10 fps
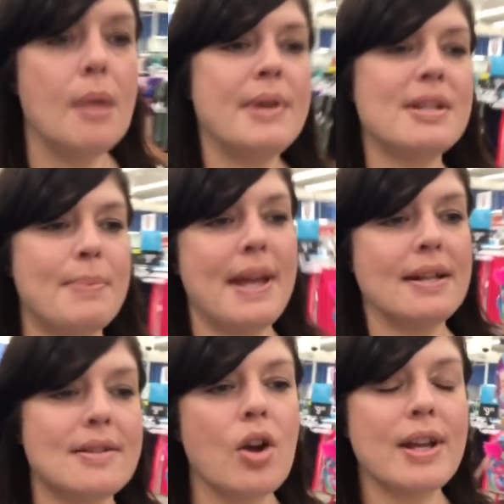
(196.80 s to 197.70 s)
Um, his
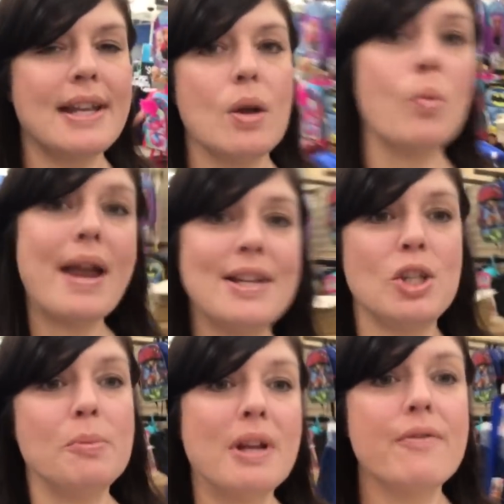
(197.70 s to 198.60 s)
pants are getting way
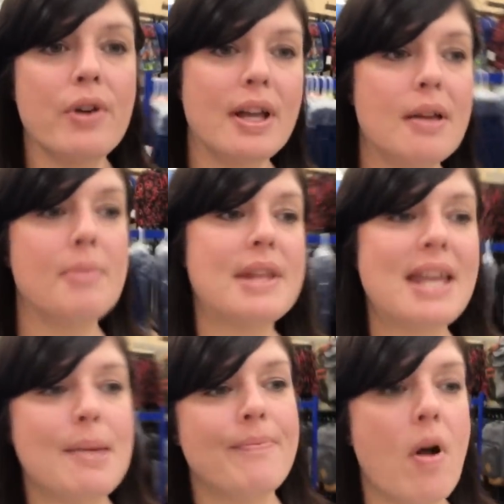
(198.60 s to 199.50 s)
too big for him and they
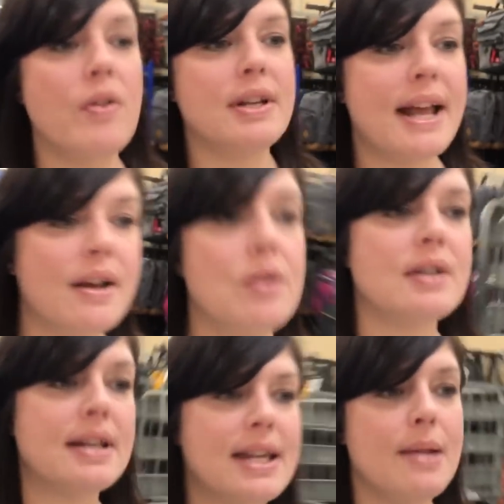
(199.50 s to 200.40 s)
keep falling down
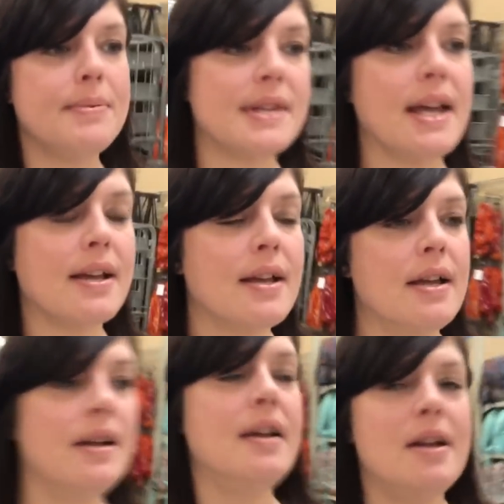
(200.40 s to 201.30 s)
and he keeps like
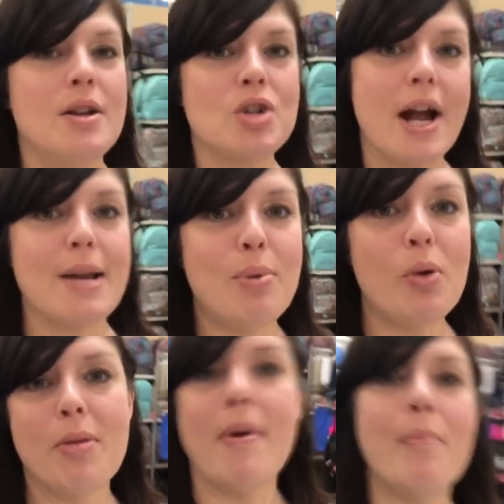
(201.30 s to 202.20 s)
trying to
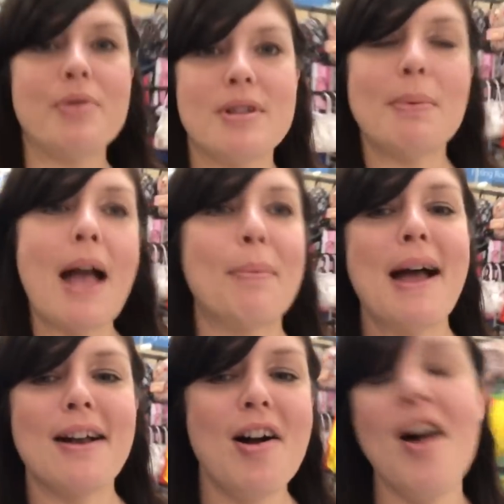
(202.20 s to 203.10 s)
pull them up with his
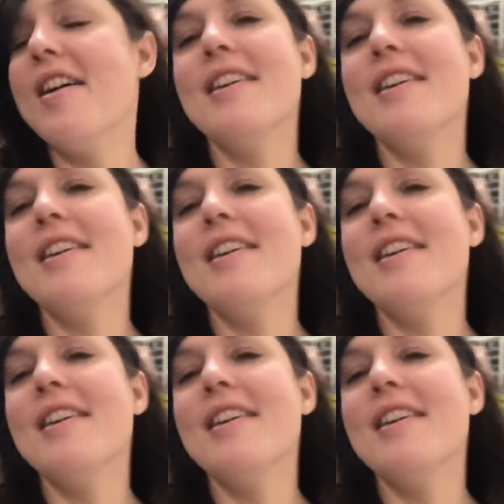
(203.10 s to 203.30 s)
backpack